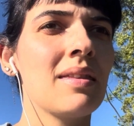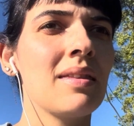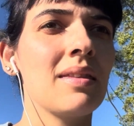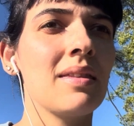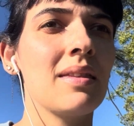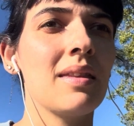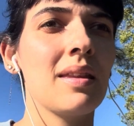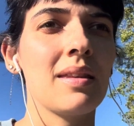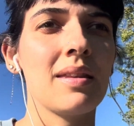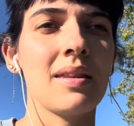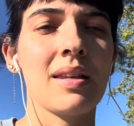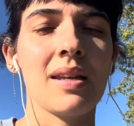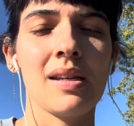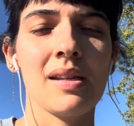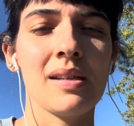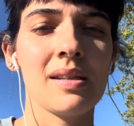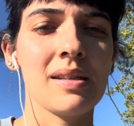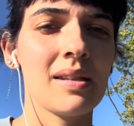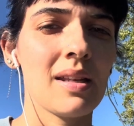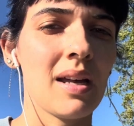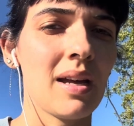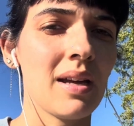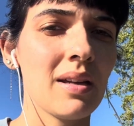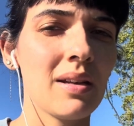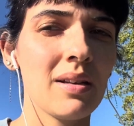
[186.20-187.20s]
the things
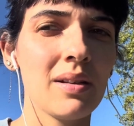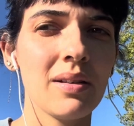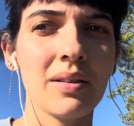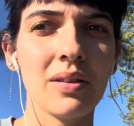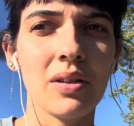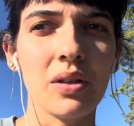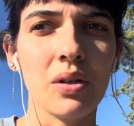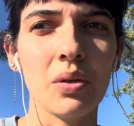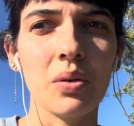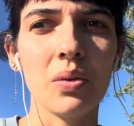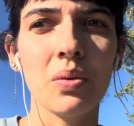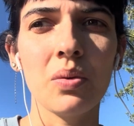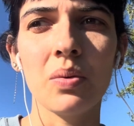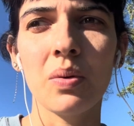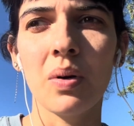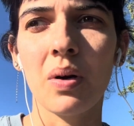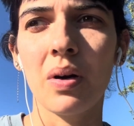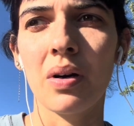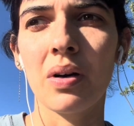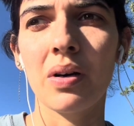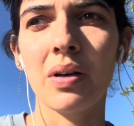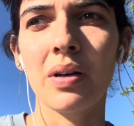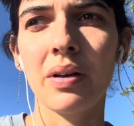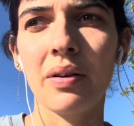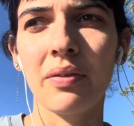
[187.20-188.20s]
that you
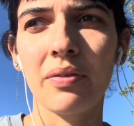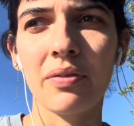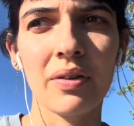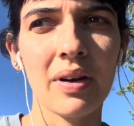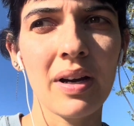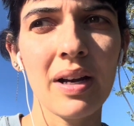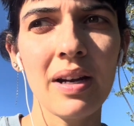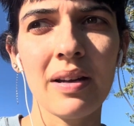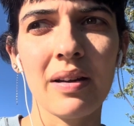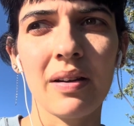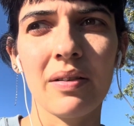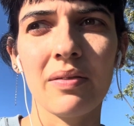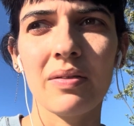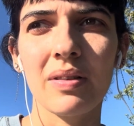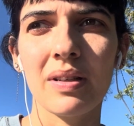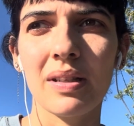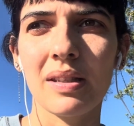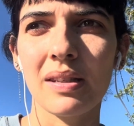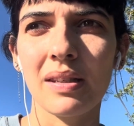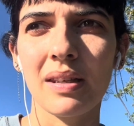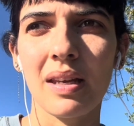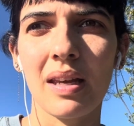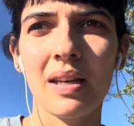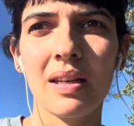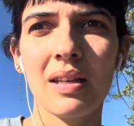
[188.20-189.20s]
are afraid of.
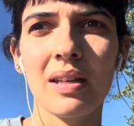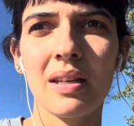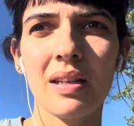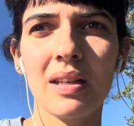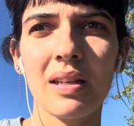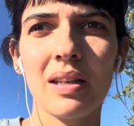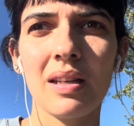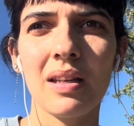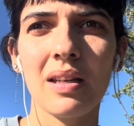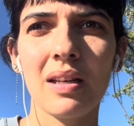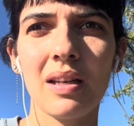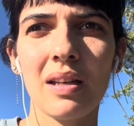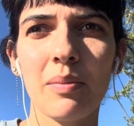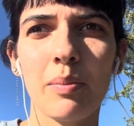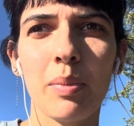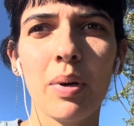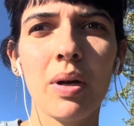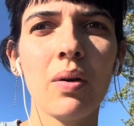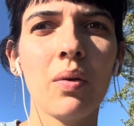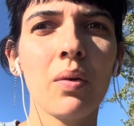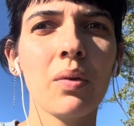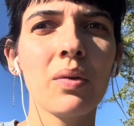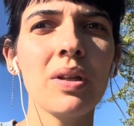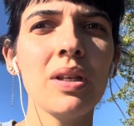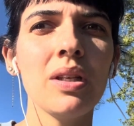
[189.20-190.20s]
It's like, but
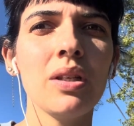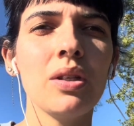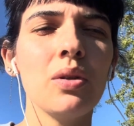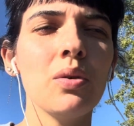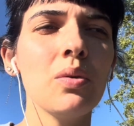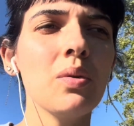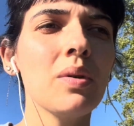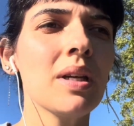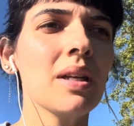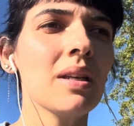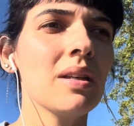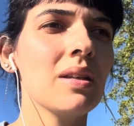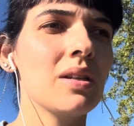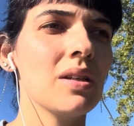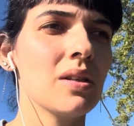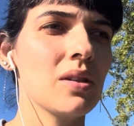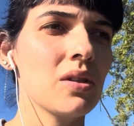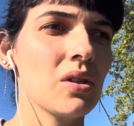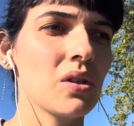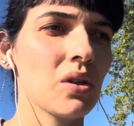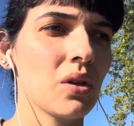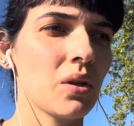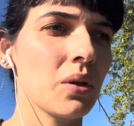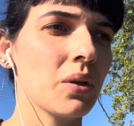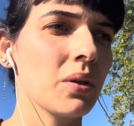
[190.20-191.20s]
only you can
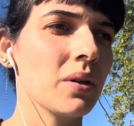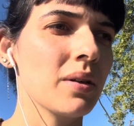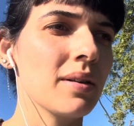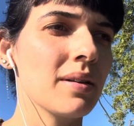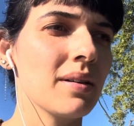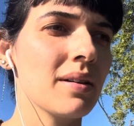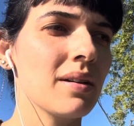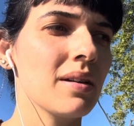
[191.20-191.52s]
discern